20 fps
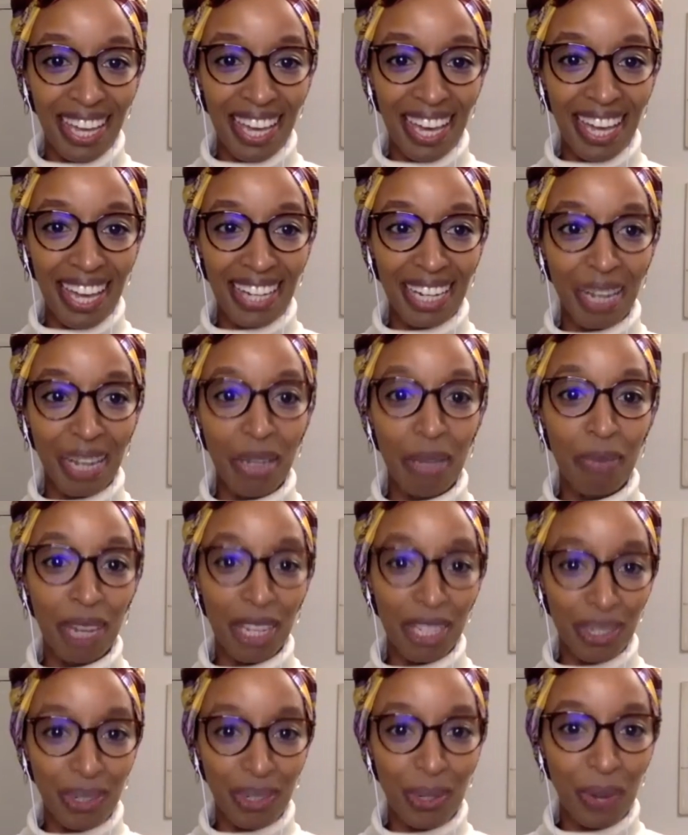And coming
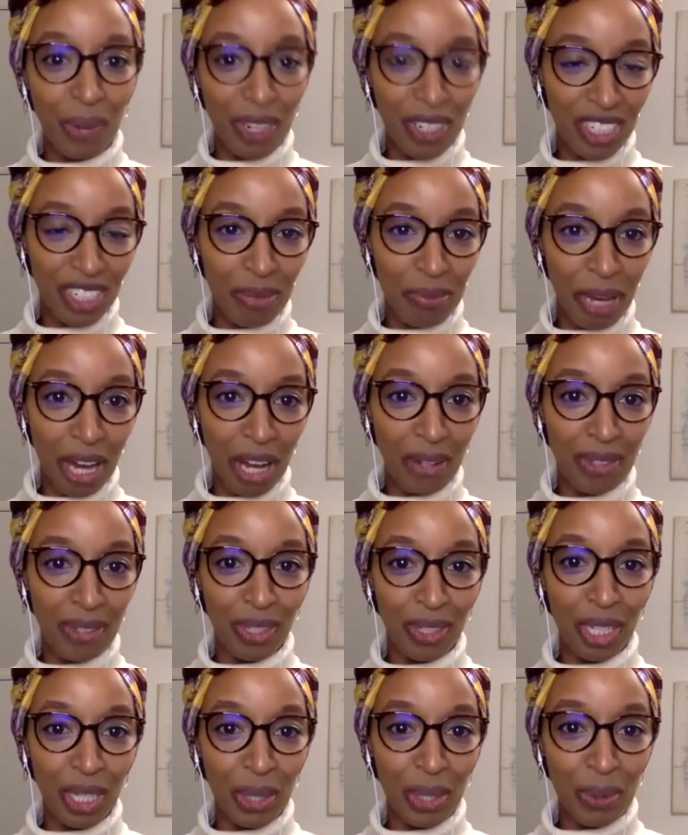back to your question
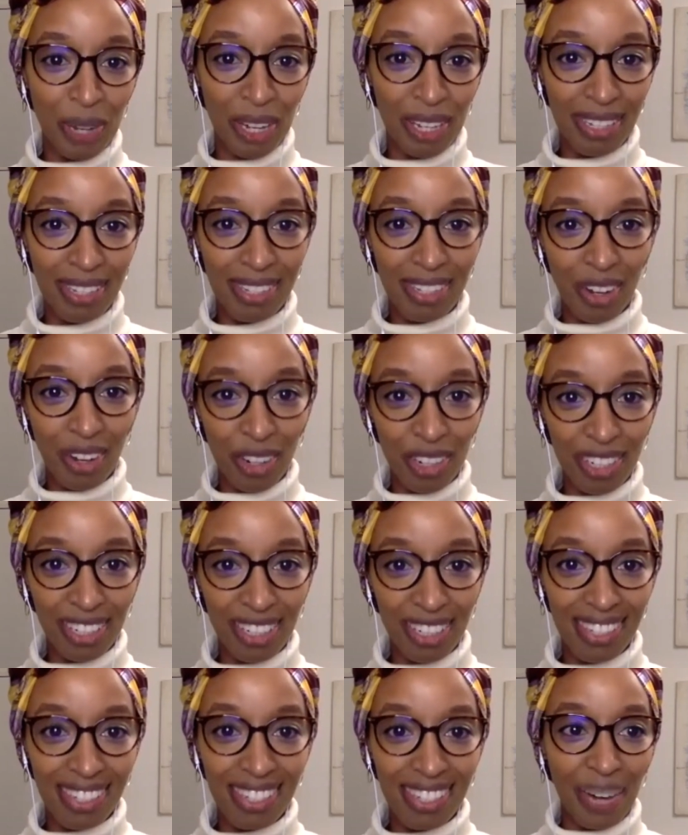about the US
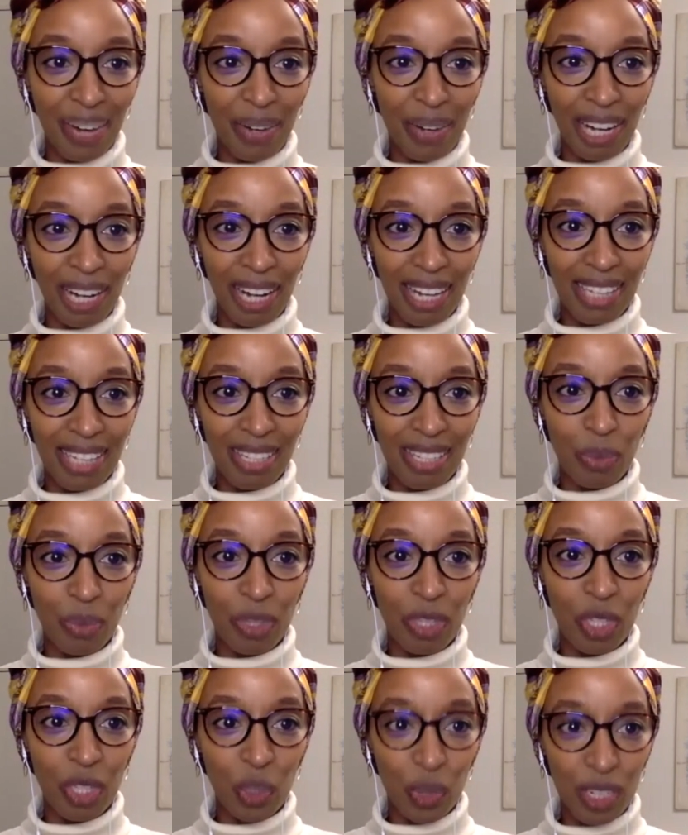audience, I realized that
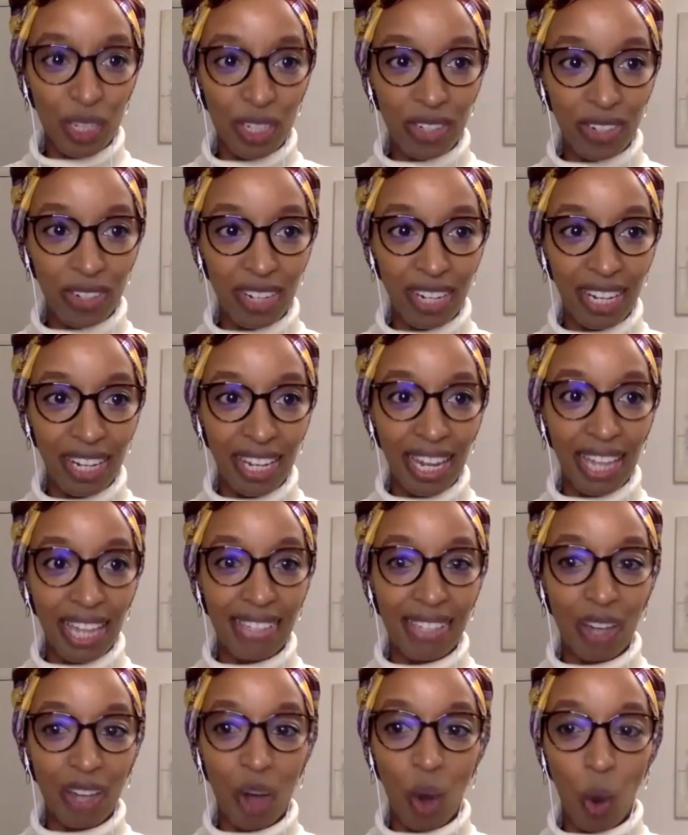with Twitter,
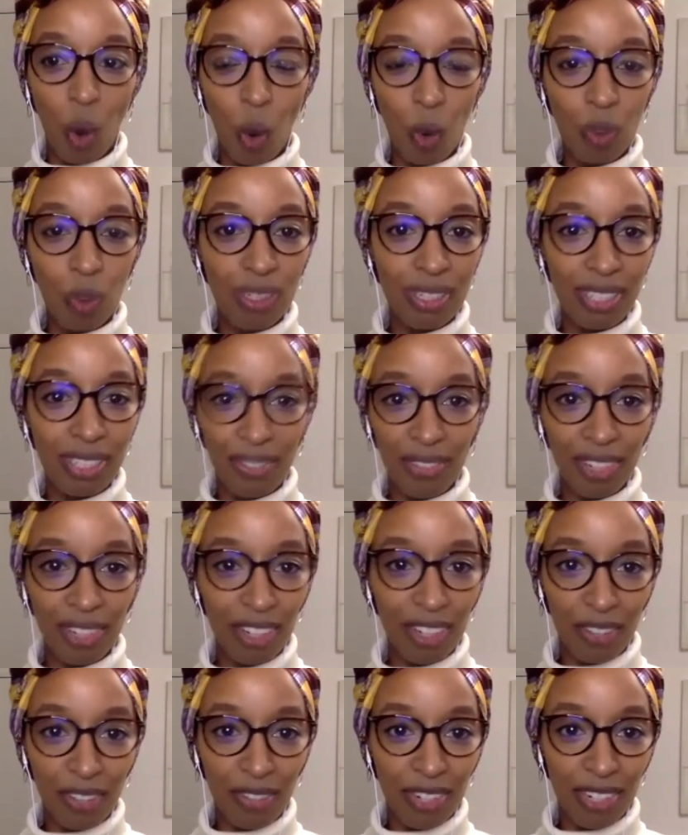it's a whole
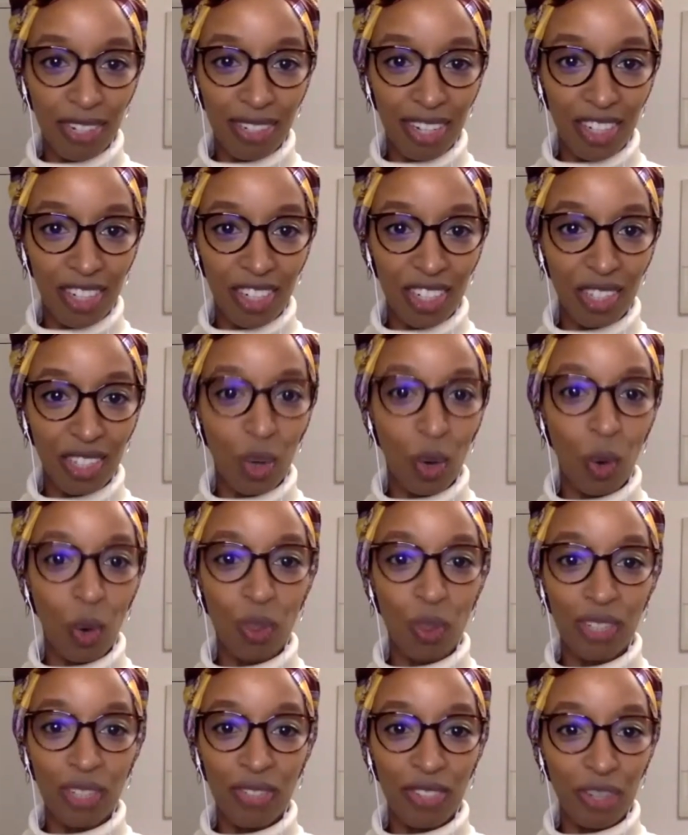different conversation. It's a
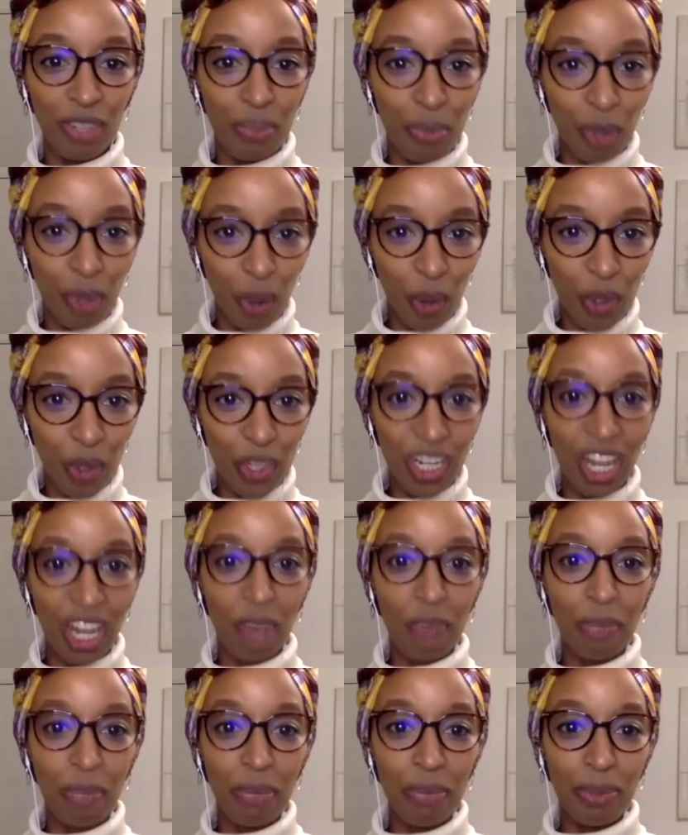whole different approach and
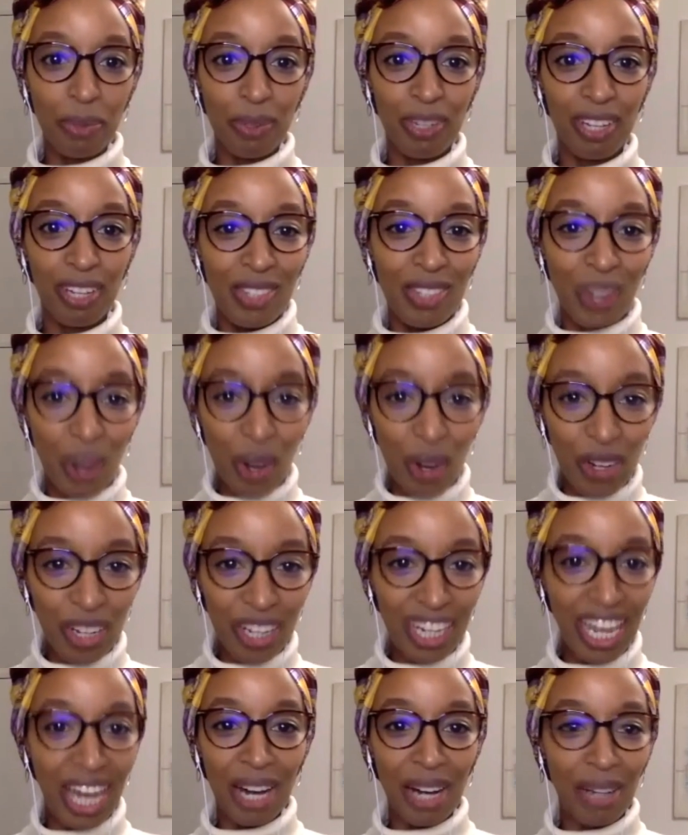how people
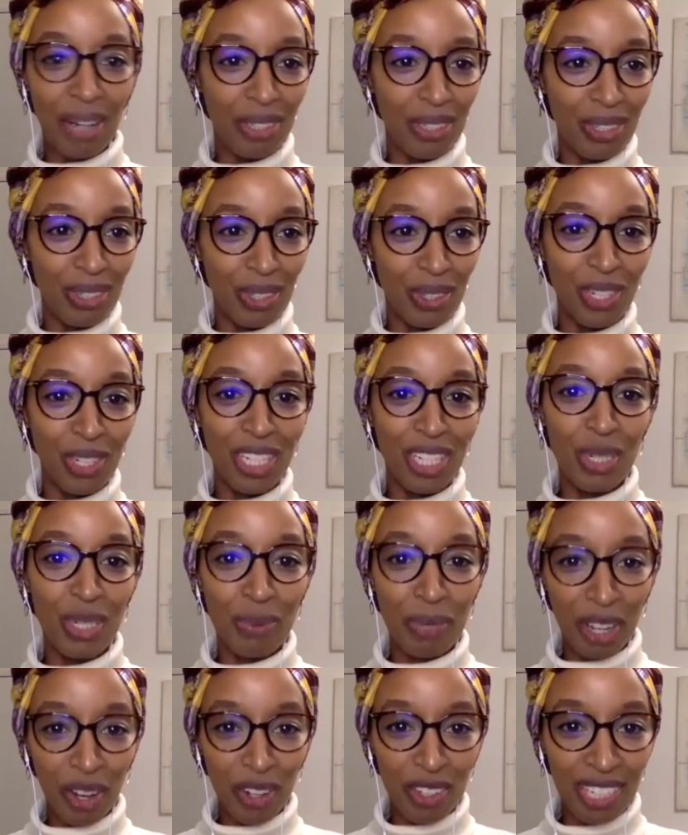talk, and how you need
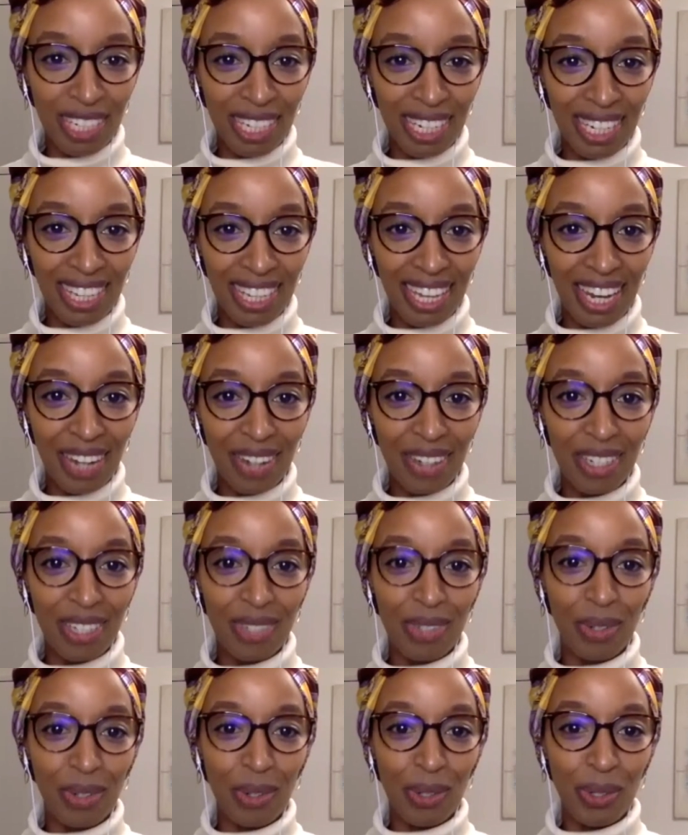to be constantly there. You
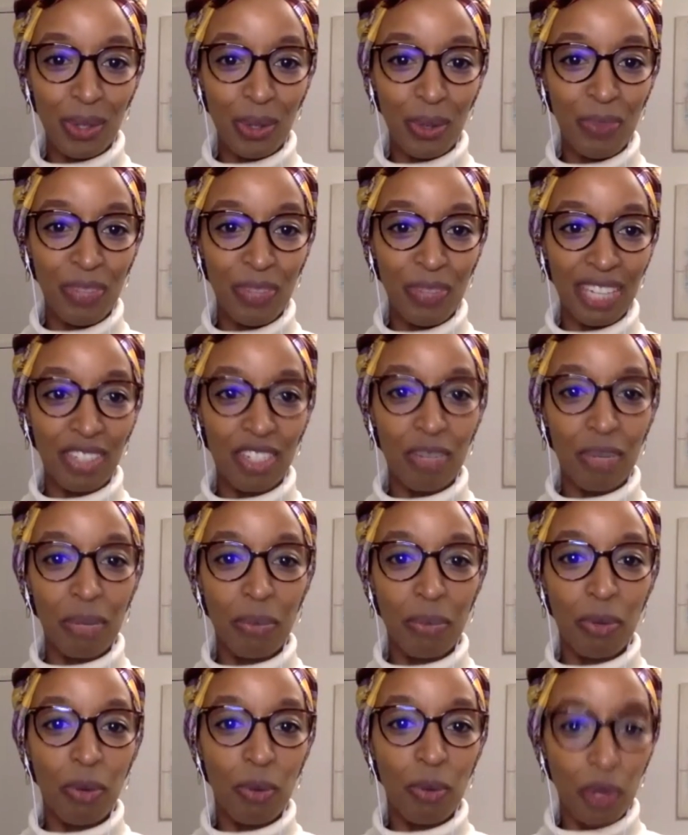need to also, it's not
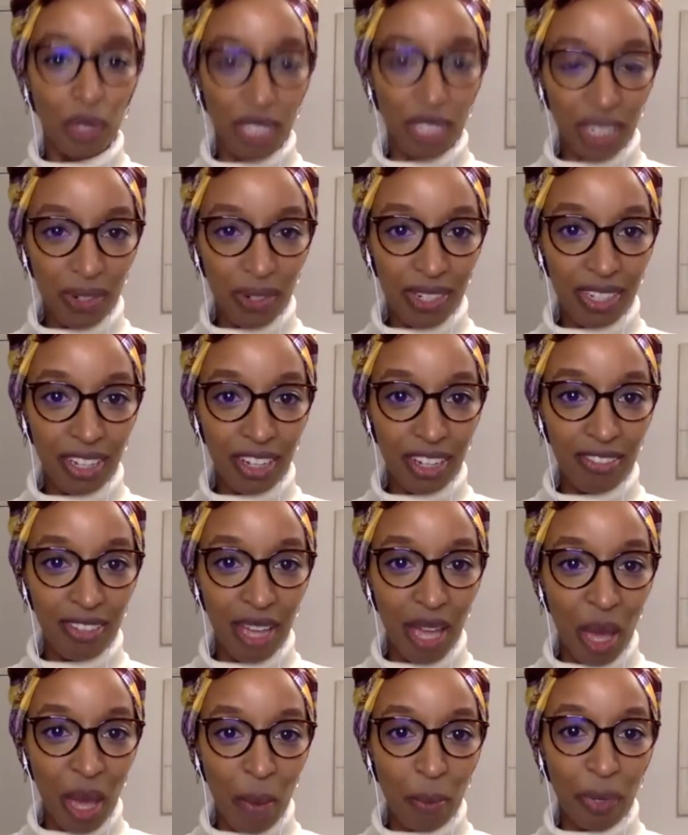about promoting yourself,
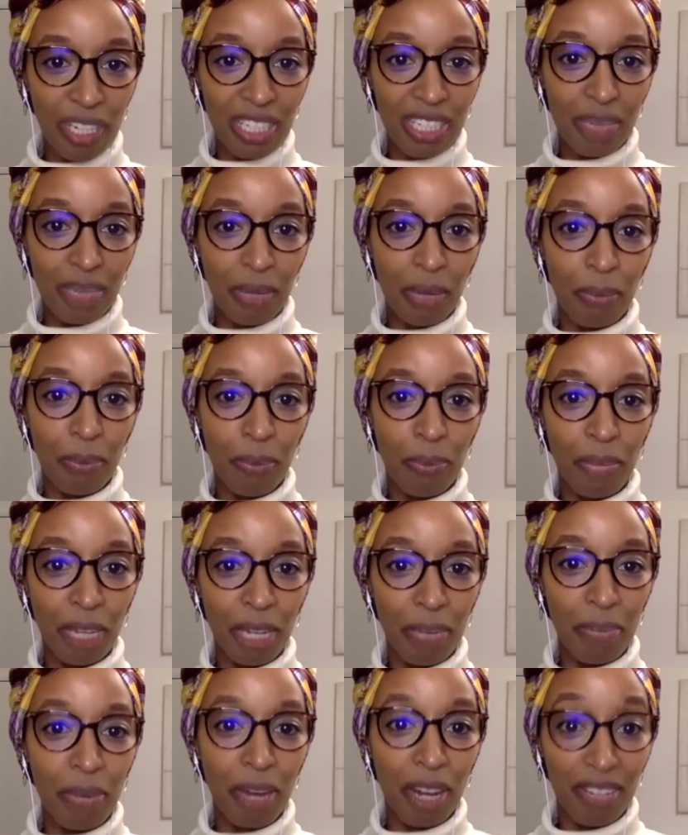but it's about
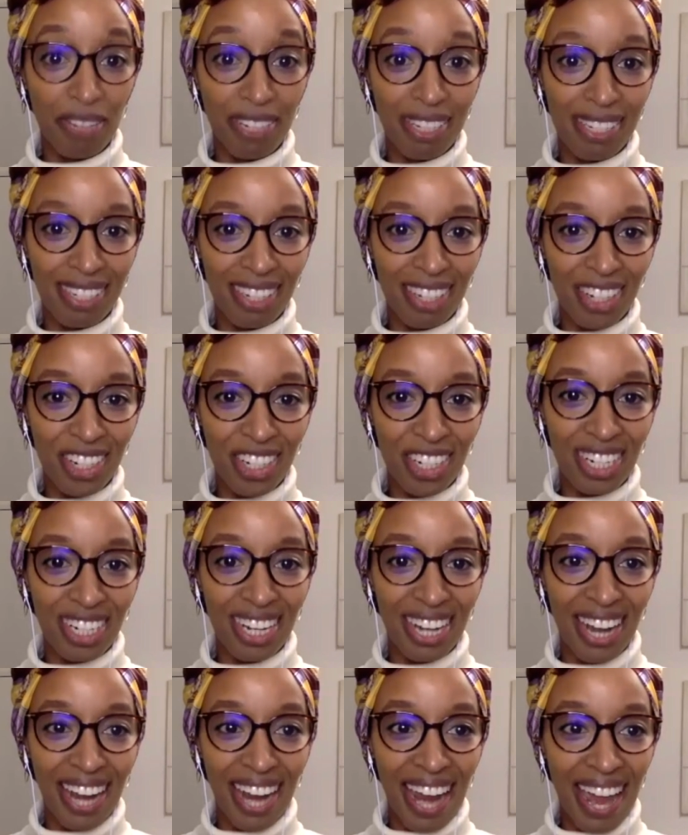being part of
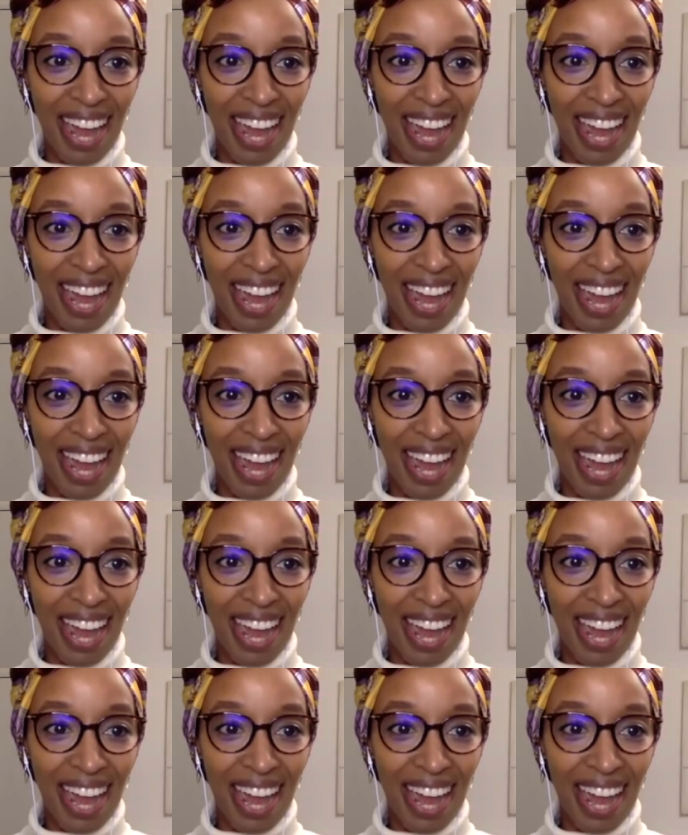discussion.